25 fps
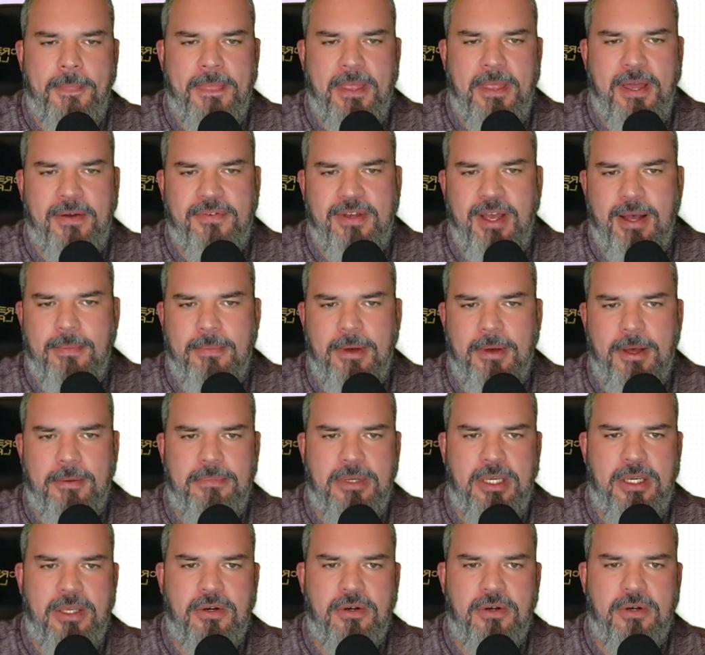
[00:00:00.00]
I've got my
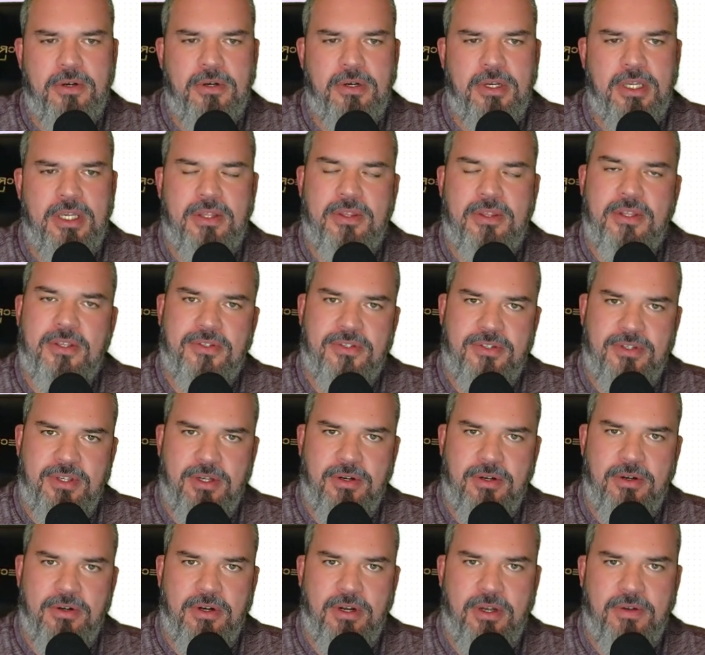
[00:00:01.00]
meter in the
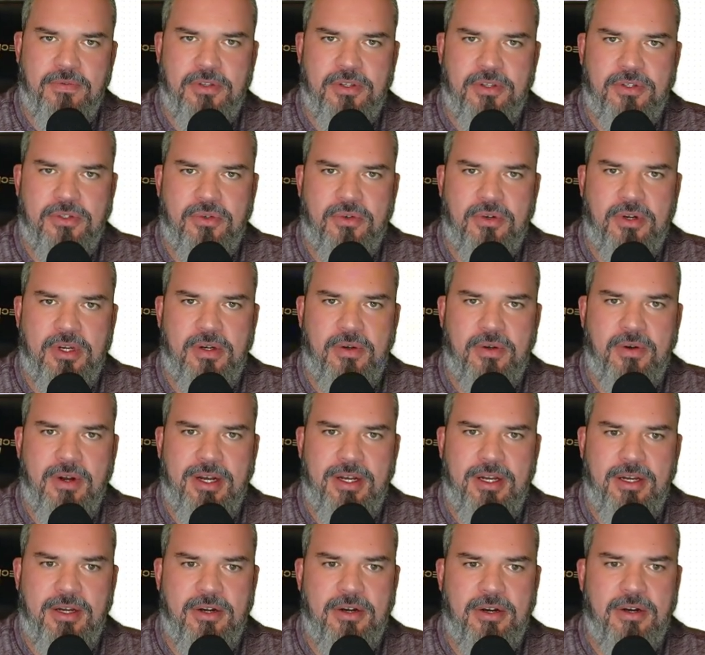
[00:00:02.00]
center of the screen right
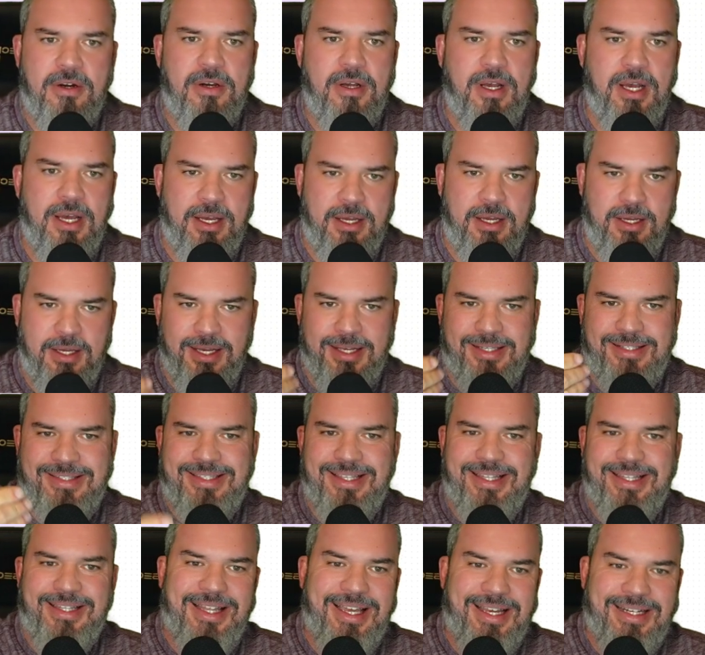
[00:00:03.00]
here. I
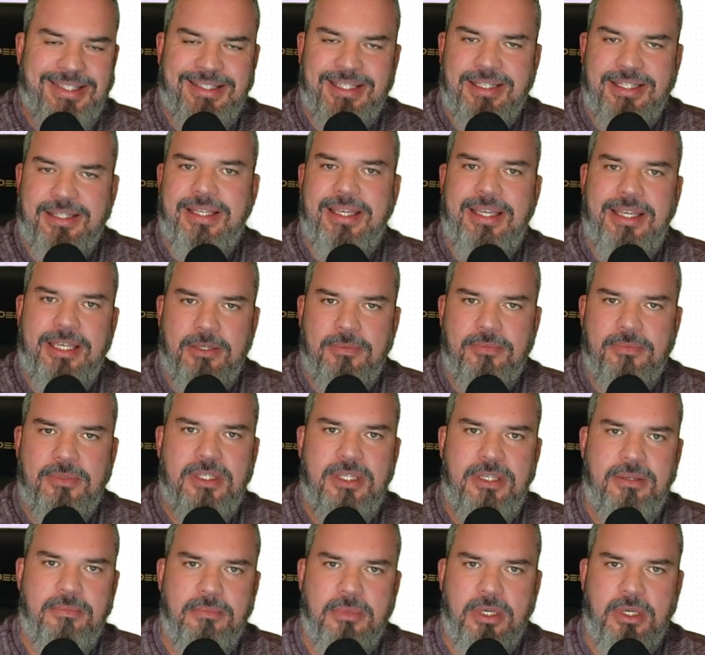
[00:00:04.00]
selected the
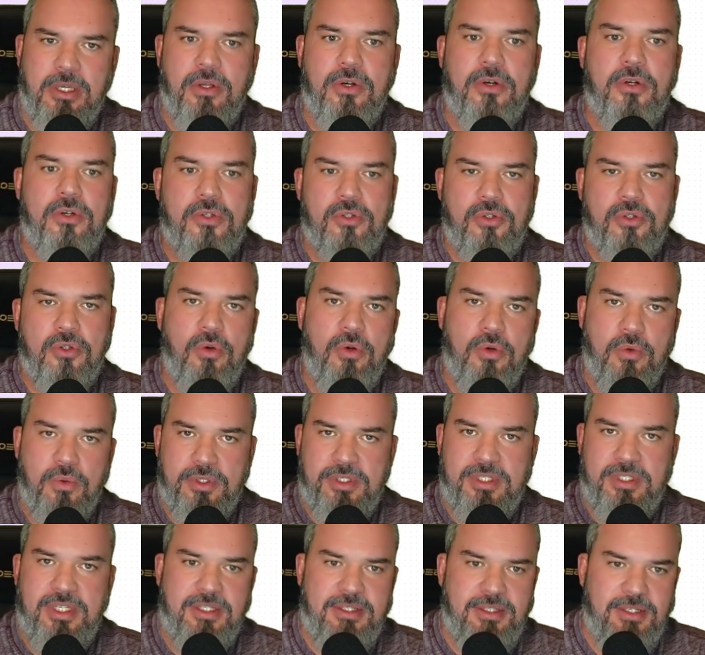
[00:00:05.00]
MC Miller soil
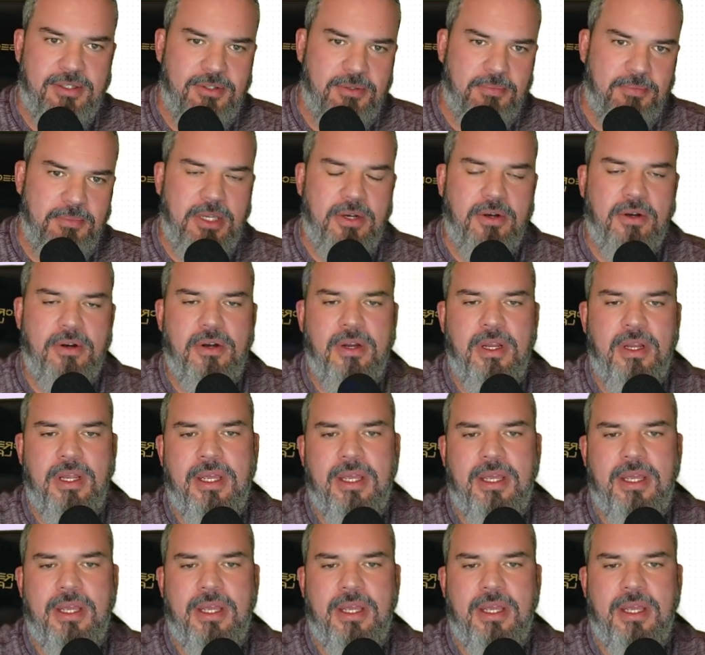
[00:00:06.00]
resistance meter.